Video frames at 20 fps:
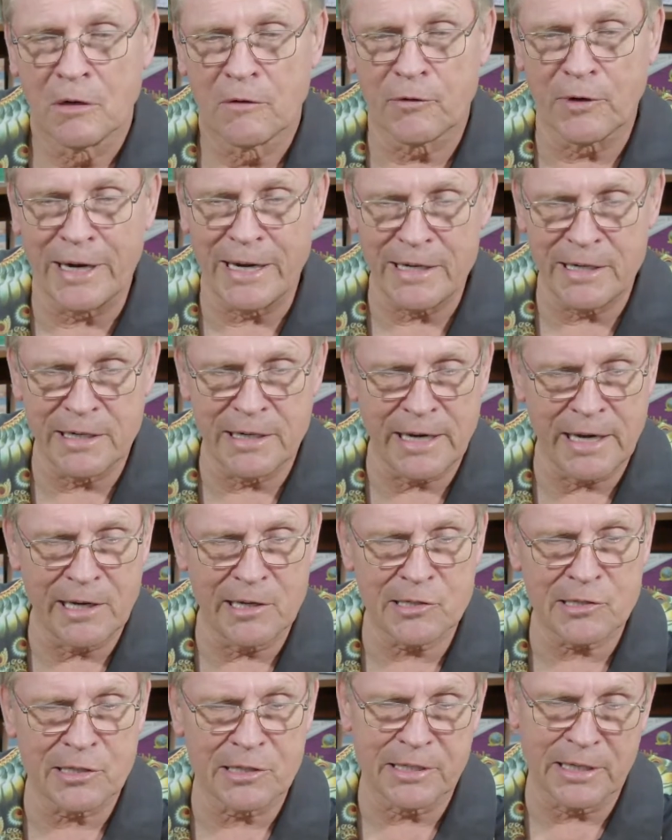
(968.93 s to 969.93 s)
for 80
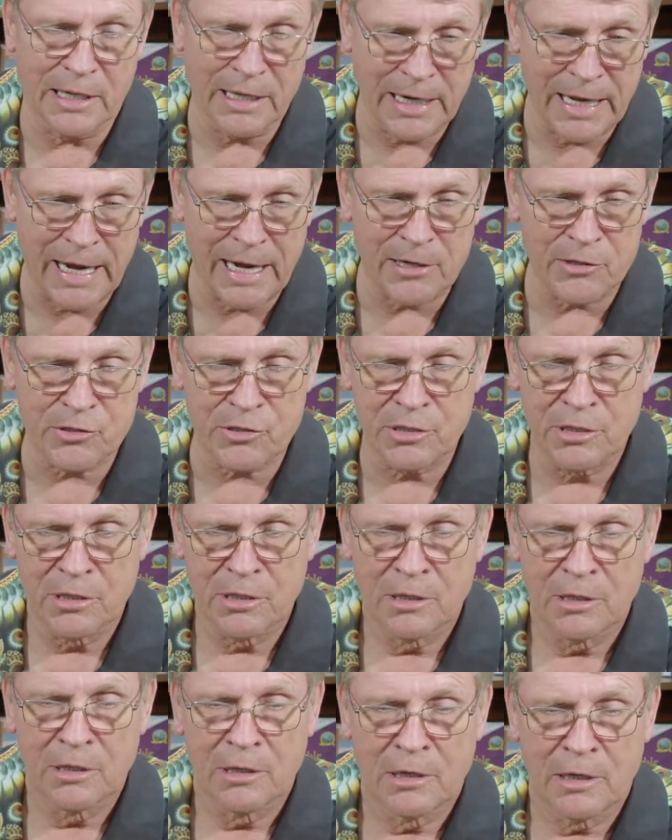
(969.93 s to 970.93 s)
days until it hatched.
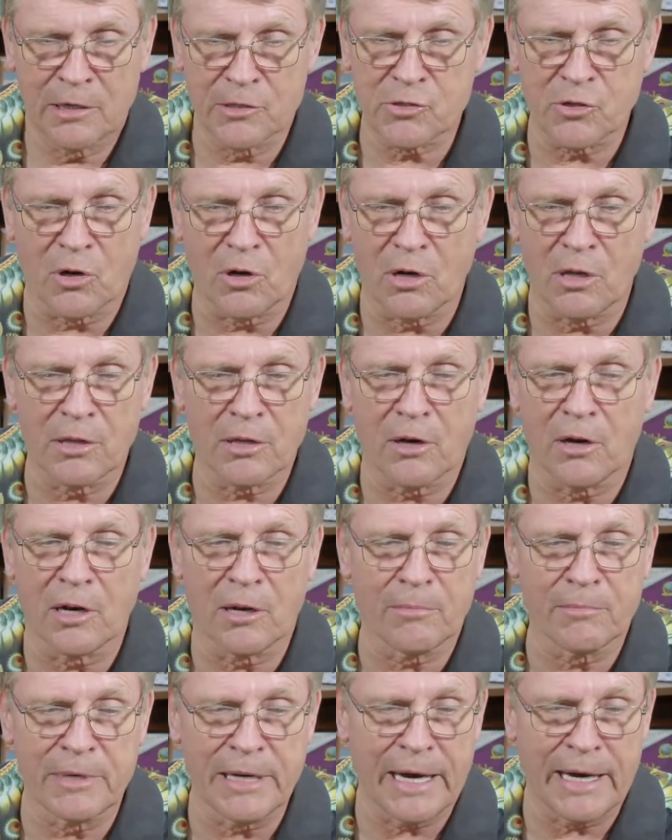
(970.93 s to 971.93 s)
And so
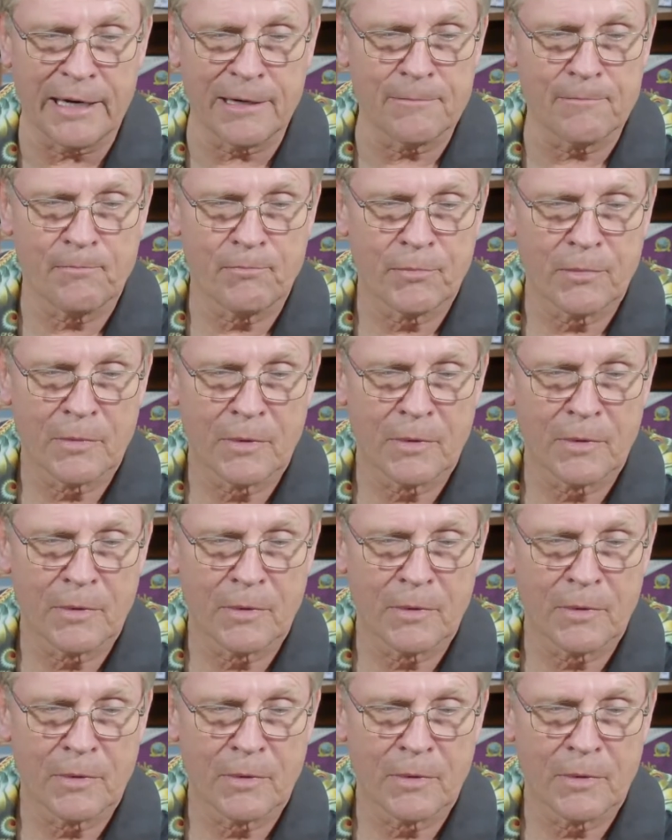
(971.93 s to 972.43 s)
all of them died.